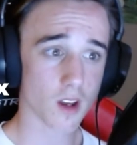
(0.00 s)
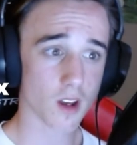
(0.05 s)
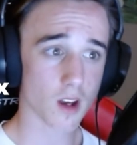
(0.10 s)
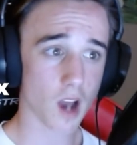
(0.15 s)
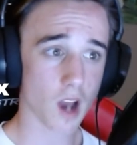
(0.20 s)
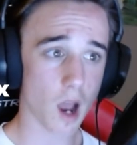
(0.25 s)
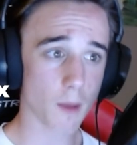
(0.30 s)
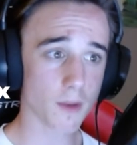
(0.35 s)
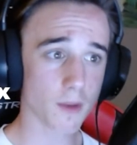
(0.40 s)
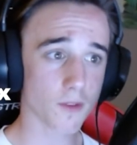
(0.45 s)

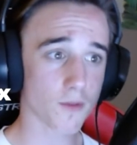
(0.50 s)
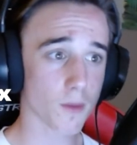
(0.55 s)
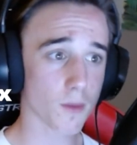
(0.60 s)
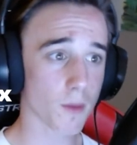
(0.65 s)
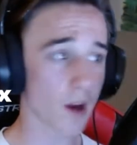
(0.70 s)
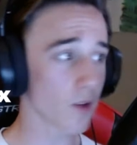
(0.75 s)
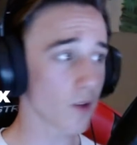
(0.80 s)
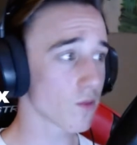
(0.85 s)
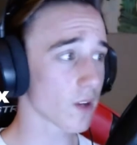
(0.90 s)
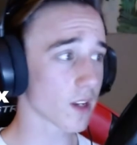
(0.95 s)
I mean, from
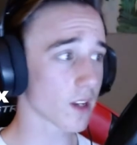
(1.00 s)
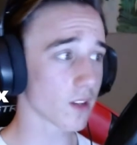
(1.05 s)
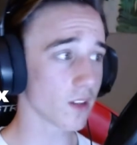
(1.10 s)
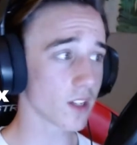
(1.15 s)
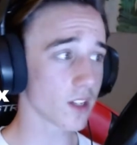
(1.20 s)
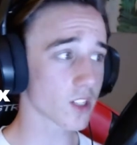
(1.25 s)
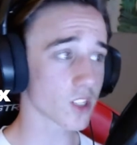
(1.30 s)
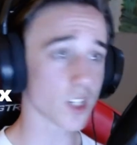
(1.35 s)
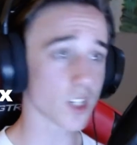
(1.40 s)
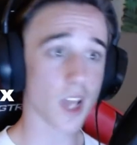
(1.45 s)
my
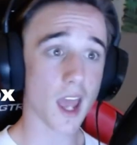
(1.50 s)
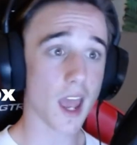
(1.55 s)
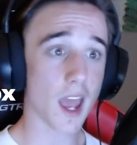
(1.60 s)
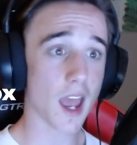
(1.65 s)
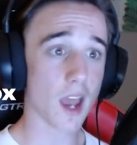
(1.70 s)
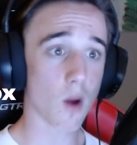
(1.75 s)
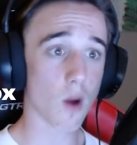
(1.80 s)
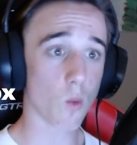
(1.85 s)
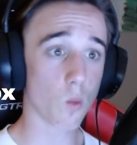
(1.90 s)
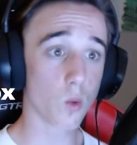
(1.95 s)
recollection,
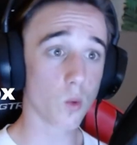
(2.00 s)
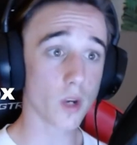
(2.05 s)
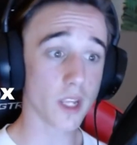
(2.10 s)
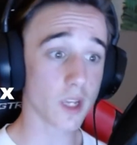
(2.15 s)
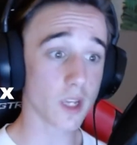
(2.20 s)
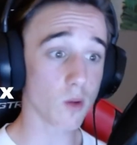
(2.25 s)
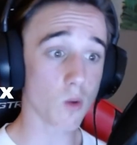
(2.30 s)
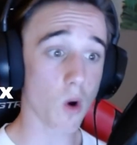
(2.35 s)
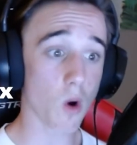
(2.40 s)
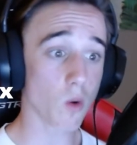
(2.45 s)

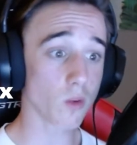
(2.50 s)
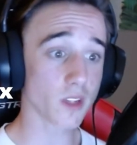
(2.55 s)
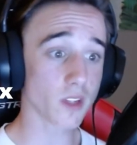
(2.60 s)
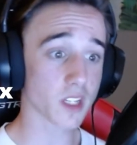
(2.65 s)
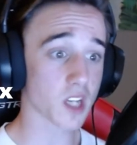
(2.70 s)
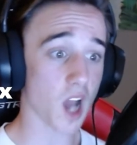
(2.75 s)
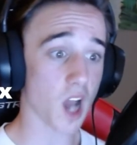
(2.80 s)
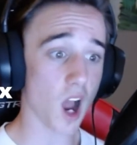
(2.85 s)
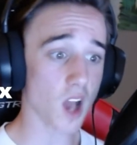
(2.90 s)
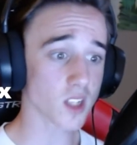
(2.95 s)
it only
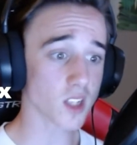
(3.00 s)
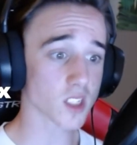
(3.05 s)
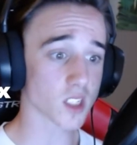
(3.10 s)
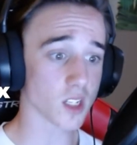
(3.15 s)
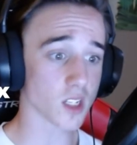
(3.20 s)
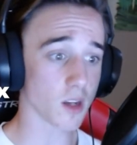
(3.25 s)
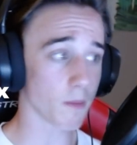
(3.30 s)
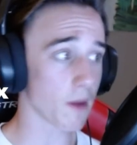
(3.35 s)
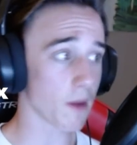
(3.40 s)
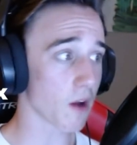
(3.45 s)

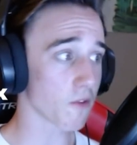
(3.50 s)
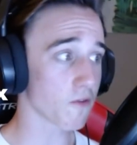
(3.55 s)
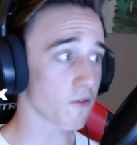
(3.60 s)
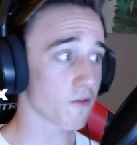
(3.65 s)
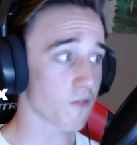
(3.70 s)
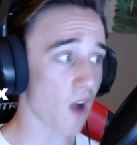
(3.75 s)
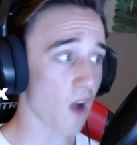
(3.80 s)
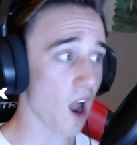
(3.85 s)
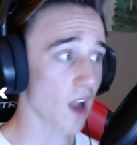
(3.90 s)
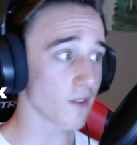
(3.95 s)
costed about
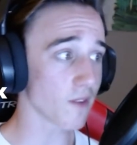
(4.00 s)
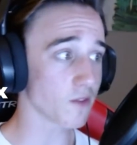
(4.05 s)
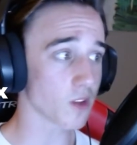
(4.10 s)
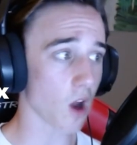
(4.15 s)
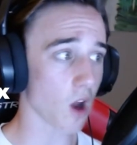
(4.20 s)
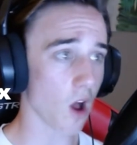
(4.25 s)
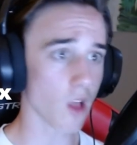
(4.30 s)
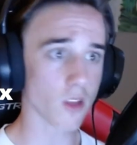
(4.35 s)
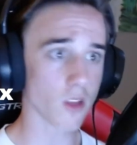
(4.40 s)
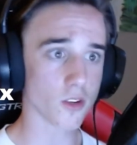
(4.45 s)

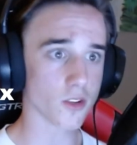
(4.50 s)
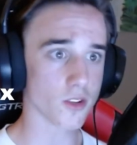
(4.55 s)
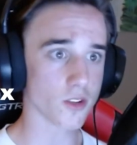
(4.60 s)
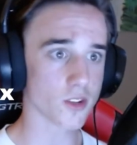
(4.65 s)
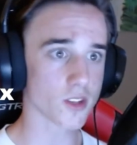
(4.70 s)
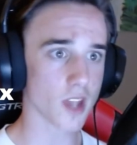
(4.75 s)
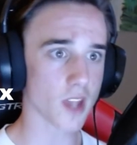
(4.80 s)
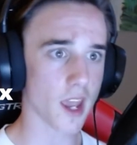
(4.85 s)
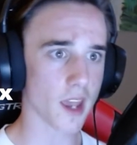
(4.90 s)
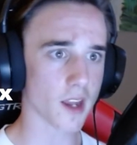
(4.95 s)

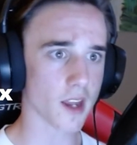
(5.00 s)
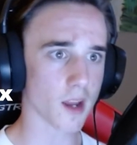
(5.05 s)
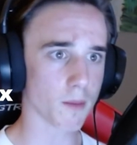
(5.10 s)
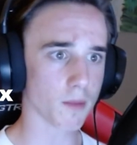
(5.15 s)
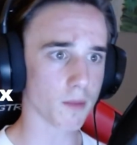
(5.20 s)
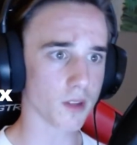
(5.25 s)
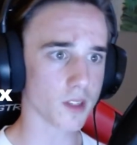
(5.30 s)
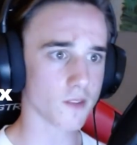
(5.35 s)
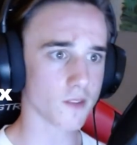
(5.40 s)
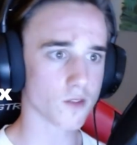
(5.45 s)
$5 and I
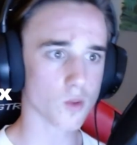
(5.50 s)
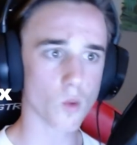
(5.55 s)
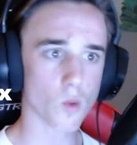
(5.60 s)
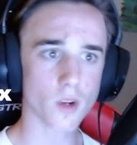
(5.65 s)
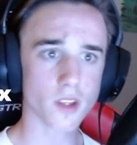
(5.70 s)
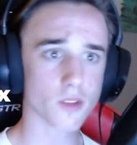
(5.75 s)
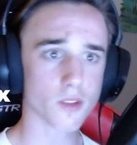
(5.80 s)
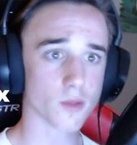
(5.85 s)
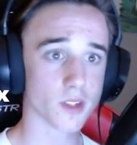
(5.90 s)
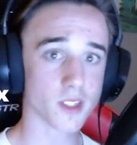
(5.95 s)
believe
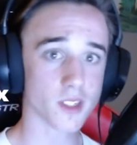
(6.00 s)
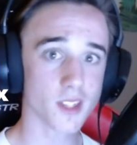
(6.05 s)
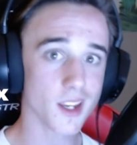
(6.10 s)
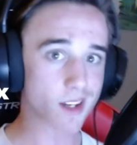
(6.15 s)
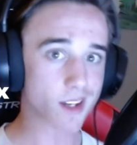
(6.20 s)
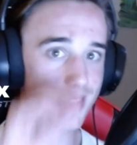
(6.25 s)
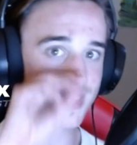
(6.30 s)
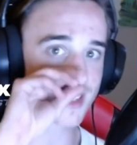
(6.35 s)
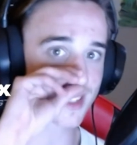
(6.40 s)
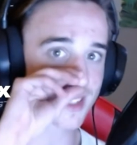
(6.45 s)
23
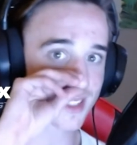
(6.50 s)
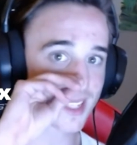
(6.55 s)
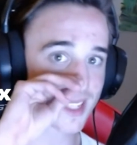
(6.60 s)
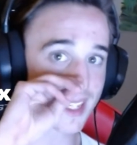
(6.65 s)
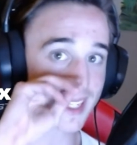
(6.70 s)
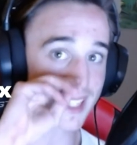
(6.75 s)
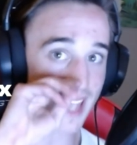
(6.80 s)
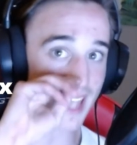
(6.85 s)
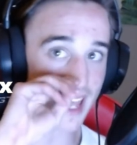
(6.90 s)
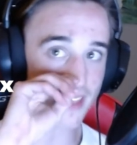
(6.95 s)
cents to
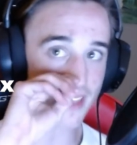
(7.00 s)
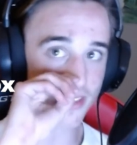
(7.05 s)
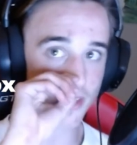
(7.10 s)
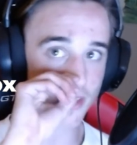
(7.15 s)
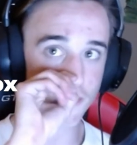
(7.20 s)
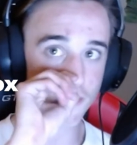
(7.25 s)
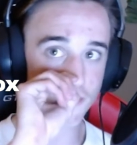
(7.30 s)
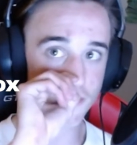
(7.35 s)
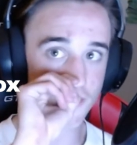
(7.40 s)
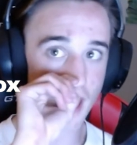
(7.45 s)
get the
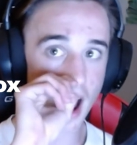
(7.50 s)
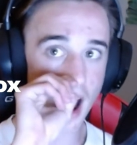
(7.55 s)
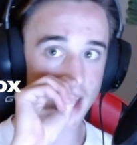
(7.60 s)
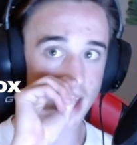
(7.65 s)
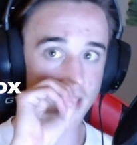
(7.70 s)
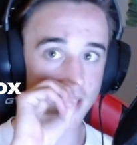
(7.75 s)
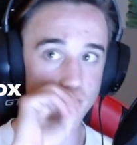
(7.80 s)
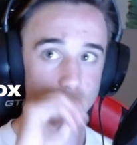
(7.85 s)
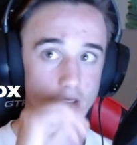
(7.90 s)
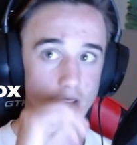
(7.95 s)

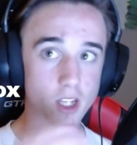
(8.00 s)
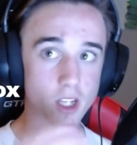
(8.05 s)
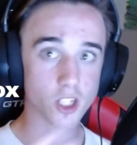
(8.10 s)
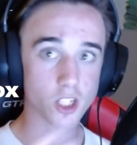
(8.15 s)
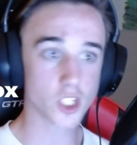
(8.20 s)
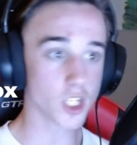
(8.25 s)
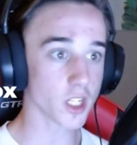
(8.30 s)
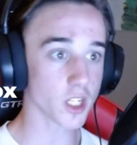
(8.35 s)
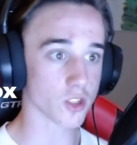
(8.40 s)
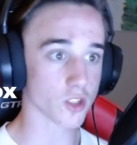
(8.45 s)
5
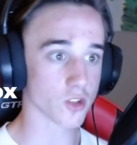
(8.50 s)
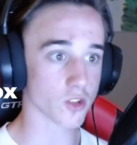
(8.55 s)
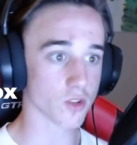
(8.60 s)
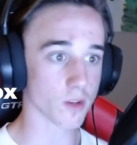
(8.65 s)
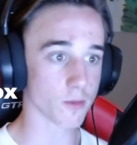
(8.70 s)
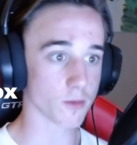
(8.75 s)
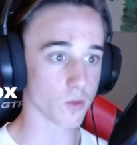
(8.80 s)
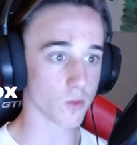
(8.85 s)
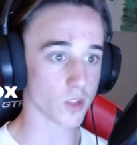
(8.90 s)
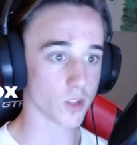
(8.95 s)
chicken
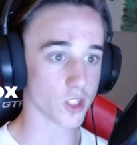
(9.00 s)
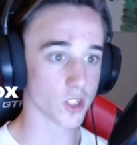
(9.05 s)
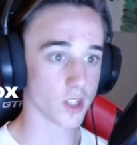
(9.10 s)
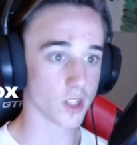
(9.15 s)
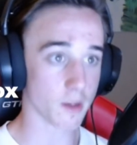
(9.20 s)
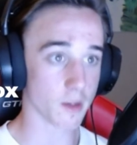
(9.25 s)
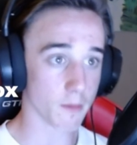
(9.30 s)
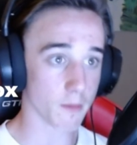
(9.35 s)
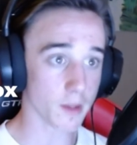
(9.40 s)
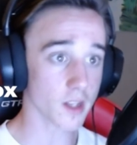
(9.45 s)
strips, which
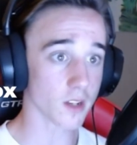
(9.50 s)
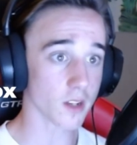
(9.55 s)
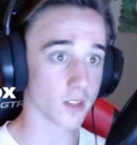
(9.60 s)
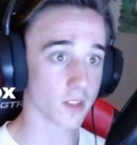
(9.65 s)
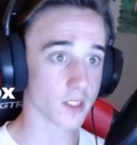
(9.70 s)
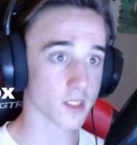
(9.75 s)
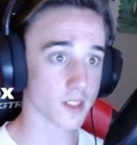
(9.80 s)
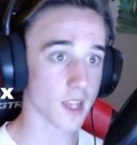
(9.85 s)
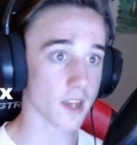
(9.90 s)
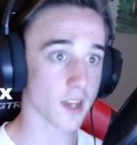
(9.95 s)

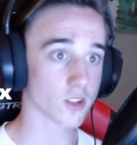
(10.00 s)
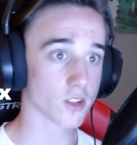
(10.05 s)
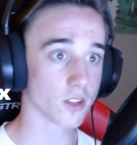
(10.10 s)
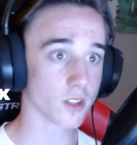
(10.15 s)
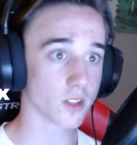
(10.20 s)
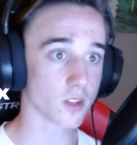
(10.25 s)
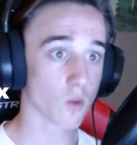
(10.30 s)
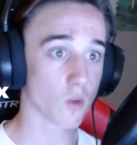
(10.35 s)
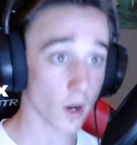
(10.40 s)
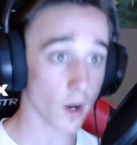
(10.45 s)
admittingly is actually
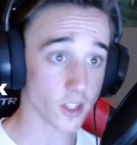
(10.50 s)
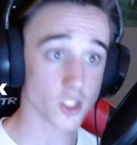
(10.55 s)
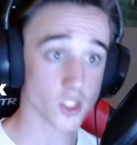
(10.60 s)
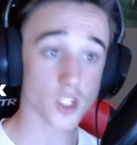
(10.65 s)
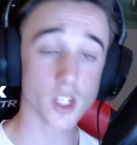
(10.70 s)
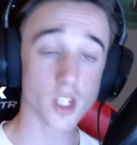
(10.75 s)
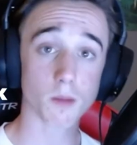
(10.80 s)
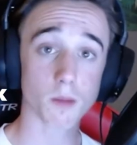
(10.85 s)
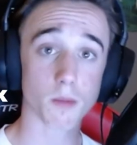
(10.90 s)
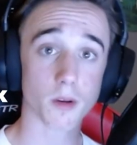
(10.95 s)
quite cheap.